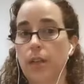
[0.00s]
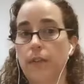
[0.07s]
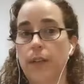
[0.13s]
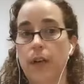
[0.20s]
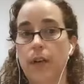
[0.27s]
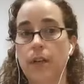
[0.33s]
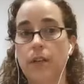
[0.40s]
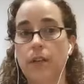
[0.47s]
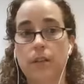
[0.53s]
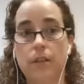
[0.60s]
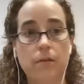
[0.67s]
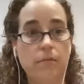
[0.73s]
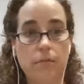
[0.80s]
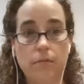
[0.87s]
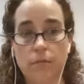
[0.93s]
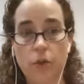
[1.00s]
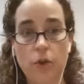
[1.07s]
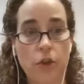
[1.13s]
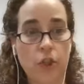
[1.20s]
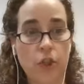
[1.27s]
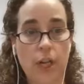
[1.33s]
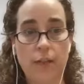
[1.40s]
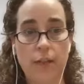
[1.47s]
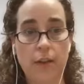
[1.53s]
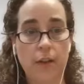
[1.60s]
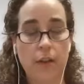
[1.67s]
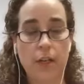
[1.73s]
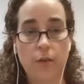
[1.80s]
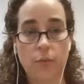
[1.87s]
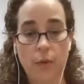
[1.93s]
that is not a chair
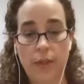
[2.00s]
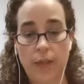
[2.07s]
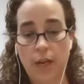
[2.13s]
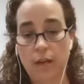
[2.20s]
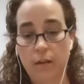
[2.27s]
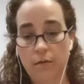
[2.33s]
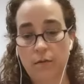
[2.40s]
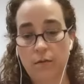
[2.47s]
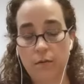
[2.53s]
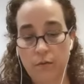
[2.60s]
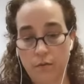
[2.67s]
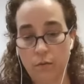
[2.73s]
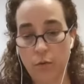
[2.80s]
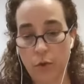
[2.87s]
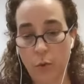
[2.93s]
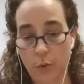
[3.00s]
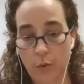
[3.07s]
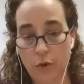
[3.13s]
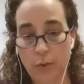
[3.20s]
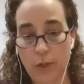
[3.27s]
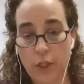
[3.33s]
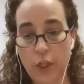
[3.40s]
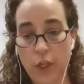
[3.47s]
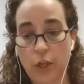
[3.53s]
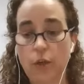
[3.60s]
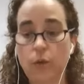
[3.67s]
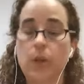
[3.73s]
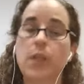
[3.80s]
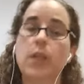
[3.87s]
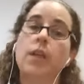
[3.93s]
that is within what we would normally
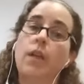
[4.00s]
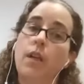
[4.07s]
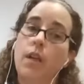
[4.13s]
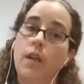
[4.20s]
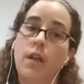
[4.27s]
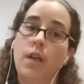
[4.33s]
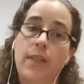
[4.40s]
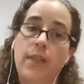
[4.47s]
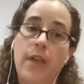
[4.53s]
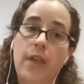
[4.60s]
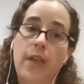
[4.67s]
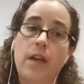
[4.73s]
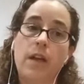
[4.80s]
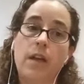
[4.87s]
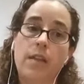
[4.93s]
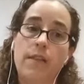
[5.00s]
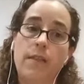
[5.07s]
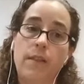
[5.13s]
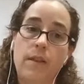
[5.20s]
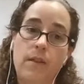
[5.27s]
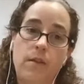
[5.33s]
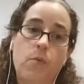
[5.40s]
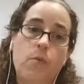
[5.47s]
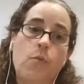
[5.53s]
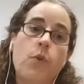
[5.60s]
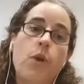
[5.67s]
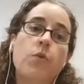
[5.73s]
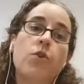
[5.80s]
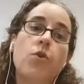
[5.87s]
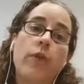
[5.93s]
do, then we
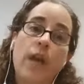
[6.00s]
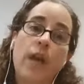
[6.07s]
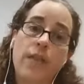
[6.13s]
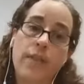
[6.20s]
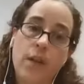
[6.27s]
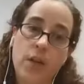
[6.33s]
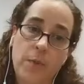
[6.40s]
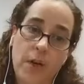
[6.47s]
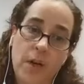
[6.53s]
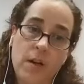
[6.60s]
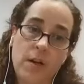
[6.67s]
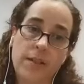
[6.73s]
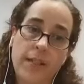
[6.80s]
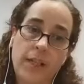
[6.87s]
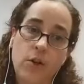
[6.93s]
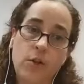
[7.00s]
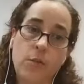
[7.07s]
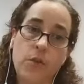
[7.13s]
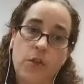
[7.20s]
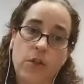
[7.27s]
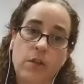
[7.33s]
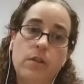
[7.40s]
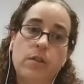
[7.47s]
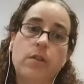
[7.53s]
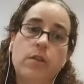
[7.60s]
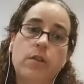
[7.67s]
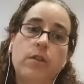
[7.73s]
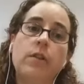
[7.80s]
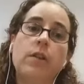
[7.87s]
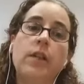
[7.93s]
would call that a third party option.
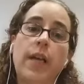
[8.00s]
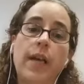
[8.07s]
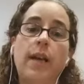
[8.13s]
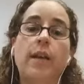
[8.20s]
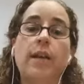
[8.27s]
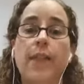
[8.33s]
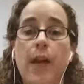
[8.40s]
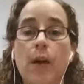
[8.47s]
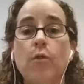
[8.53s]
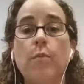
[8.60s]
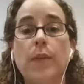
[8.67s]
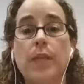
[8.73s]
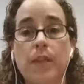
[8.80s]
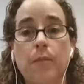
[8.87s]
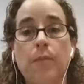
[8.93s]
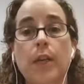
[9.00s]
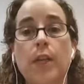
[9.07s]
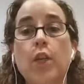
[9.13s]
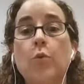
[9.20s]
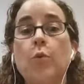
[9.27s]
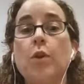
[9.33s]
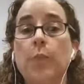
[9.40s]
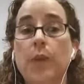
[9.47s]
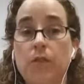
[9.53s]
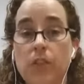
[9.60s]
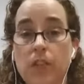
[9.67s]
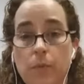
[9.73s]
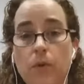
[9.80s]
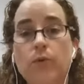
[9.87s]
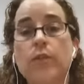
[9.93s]
And that would be something you would be
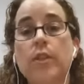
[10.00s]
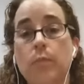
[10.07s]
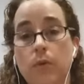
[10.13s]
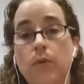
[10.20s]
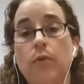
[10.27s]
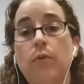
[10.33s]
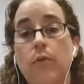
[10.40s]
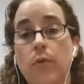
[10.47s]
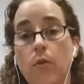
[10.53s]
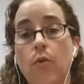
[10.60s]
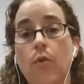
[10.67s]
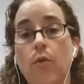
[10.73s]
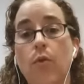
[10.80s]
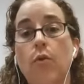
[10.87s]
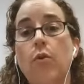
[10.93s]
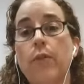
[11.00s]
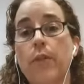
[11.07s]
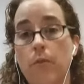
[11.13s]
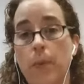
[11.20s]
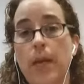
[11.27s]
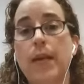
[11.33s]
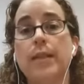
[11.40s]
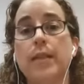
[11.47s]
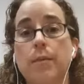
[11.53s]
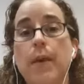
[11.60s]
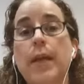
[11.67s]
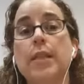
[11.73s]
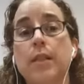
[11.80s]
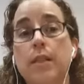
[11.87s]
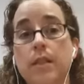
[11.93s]
responsible for the repairs and
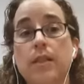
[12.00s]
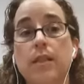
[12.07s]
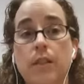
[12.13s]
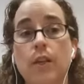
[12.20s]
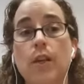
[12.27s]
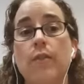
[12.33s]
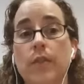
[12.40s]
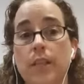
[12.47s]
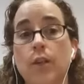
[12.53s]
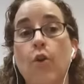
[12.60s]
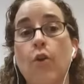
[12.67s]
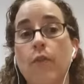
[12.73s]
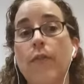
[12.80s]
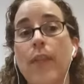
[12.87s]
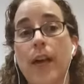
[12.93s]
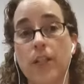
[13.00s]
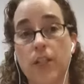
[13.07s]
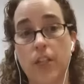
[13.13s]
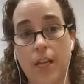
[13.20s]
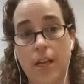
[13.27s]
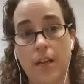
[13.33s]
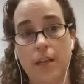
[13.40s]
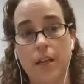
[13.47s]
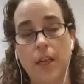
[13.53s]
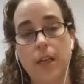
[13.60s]
maintenance and servicing of that chair.